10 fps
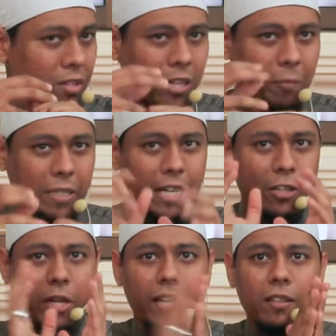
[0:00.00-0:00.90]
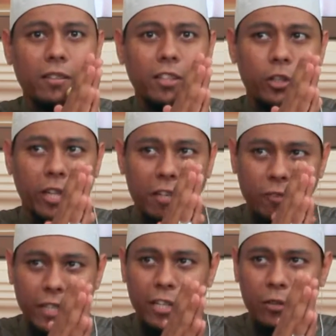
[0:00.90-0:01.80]
Something that you can, you can
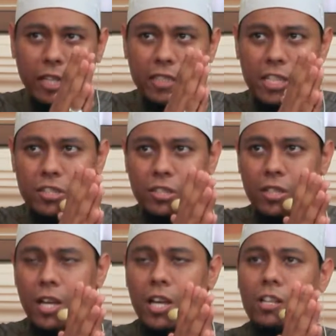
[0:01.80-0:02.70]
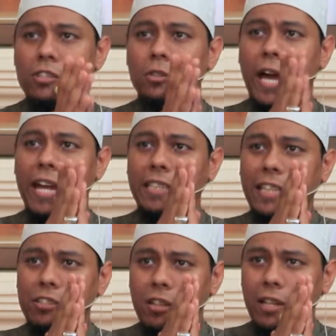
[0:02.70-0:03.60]
feel and you can touch. So
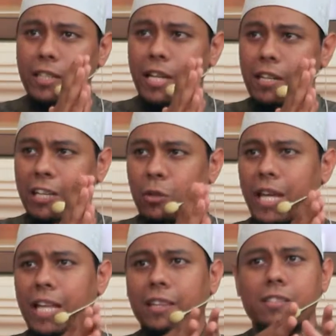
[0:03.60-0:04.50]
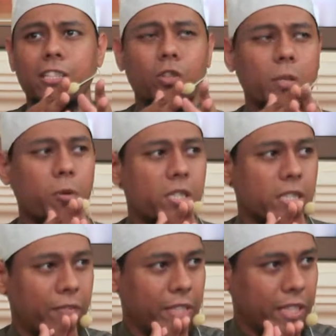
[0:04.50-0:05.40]
anything solid and liquid enters into the body's
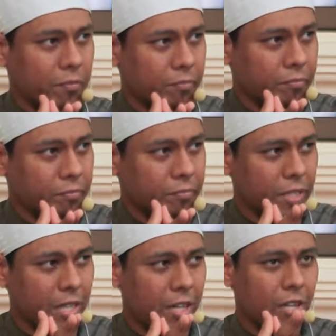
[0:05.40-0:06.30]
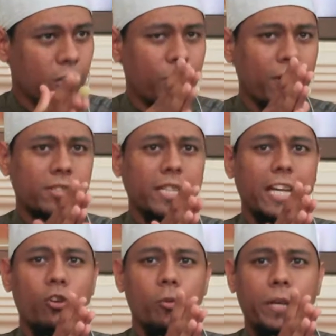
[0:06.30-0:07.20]
cavity, your fasting
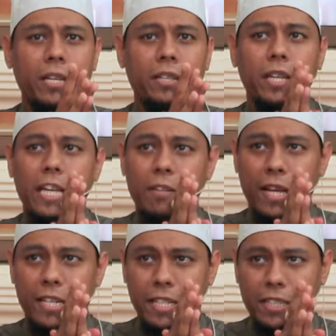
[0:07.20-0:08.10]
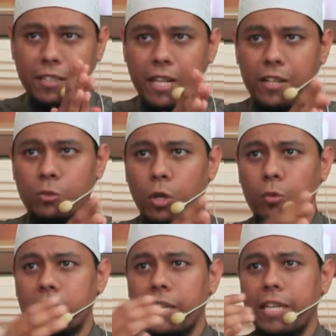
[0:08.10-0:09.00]
and it will be invalidated. That is why
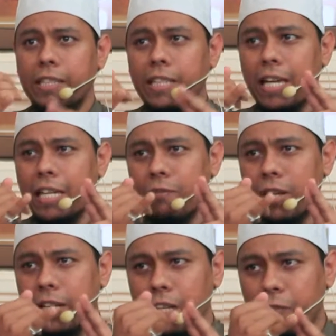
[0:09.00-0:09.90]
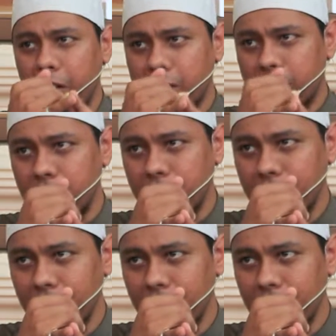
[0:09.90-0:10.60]
we say eating and invalidated the fast.